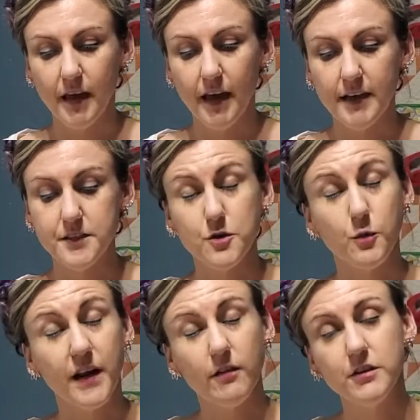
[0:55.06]
And so
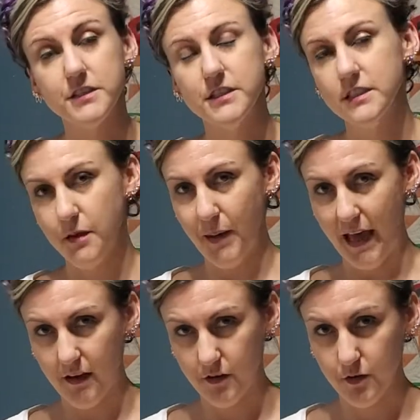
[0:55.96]
when I looked into the
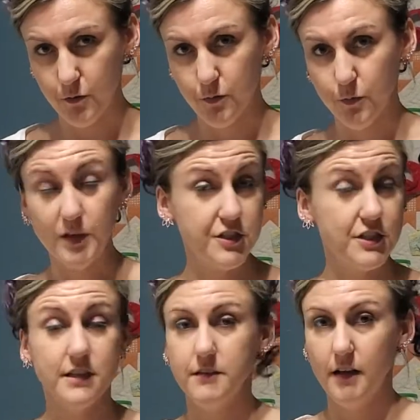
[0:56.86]
pattern, which
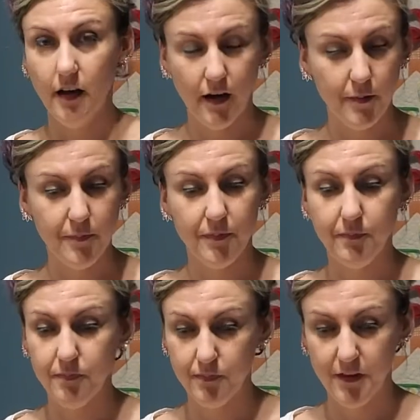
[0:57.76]

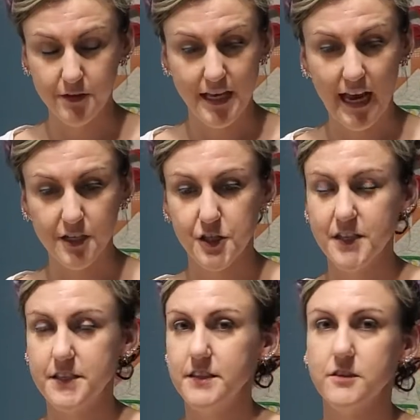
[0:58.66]
there's
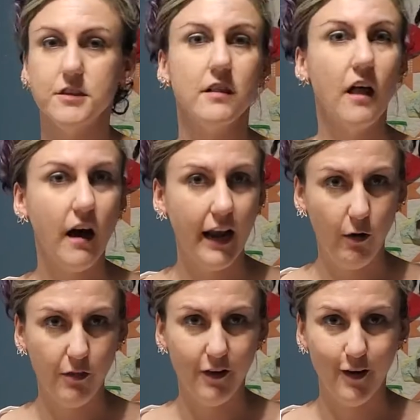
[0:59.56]
Ashley's and there's a lot
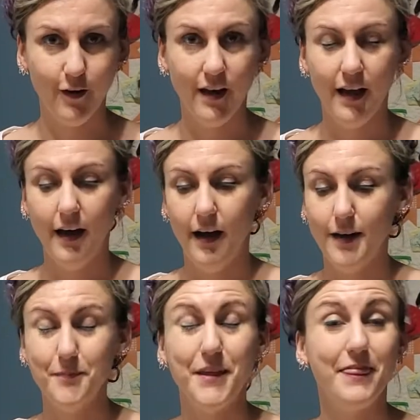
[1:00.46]
out there,
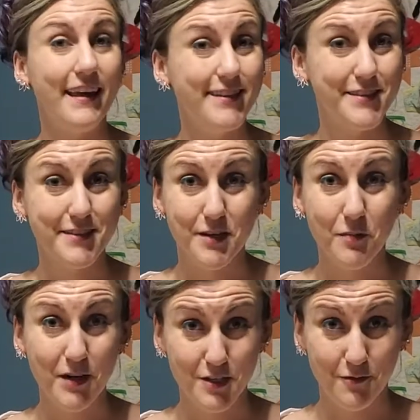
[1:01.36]
and thanks so
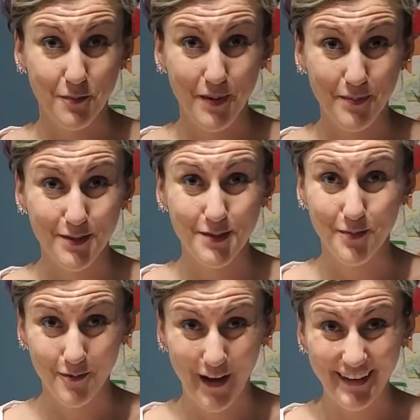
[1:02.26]
much for people to
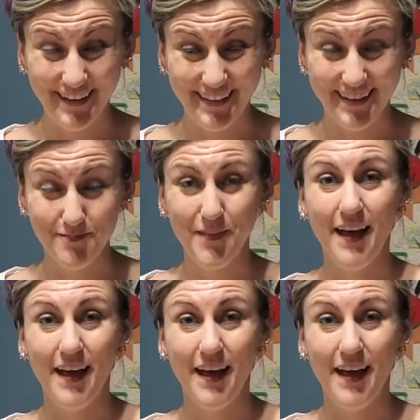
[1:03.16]
providing them.